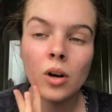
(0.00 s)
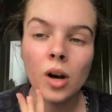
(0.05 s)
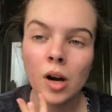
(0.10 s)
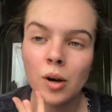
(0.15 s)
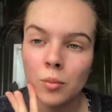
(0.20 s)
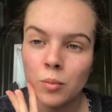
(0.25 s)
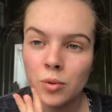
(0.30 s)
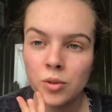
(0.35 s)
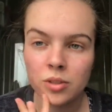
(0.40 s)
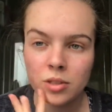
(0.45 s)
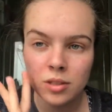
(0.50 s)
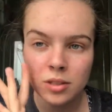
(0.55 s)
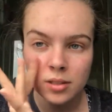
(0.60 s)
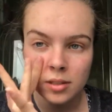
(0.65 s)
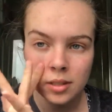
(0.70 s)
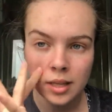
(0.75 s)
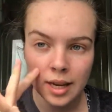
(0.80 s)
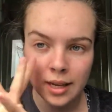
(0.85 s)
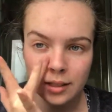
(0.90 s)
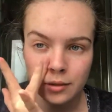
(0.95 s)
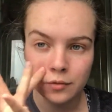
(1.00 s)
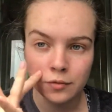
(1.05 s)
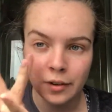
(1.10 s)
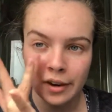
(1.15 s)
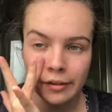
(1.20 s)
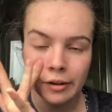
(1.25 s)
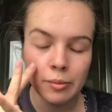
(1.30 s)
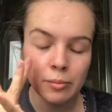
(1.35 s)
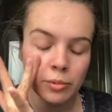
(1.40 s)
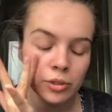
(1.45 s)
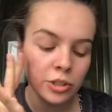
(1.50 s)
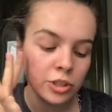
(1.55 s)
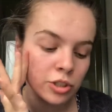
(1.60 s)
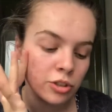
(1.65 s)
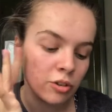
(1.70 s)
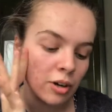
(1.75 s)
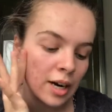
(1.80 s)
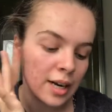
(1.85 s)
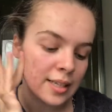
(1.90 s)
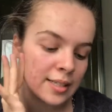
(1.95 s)
I wouldn't say it's very
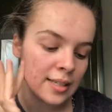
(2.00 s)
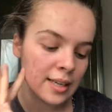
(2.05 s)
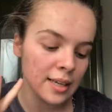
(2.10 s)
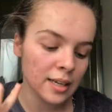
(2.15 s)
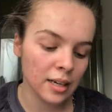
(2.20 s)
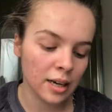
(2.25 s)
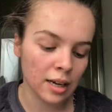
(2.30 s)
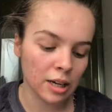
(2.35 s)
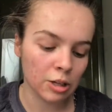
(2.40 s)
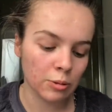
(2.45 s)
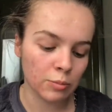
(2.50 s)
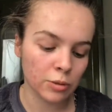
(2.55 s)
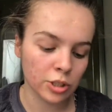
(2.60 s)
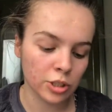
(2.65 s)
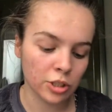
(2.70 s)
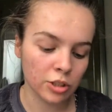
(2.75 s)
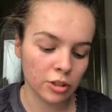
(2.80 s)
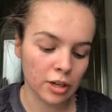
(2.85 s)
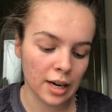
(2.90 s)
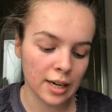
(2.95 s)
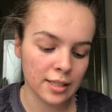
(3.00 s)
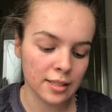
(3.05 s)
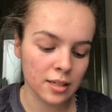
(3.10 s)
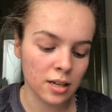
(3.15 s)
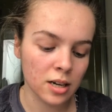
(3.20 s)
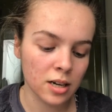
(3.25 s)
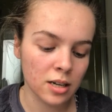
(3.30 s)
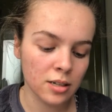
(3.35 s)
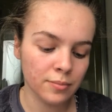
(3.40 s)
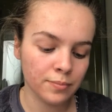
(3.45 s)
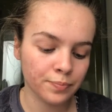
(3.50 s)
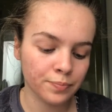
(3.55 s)
moisturising, like a moisturiser.